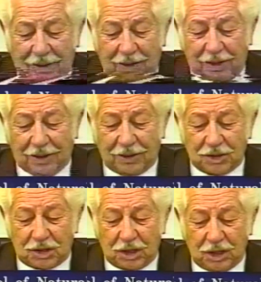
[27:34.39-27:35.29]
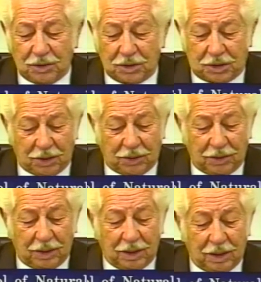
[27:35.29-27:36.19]
Uh, she used to
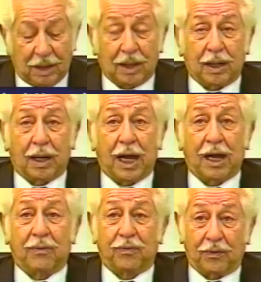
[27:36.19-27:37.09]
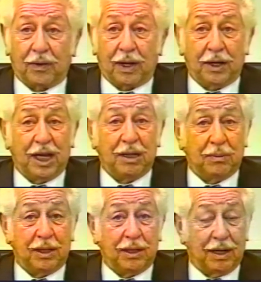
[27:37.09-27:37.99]
have a
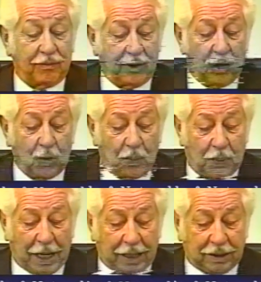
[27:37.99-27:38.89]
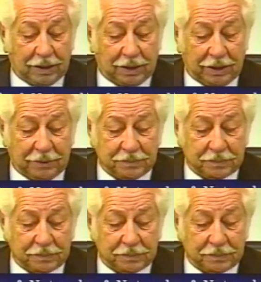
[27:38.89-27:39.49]
name in every home practically.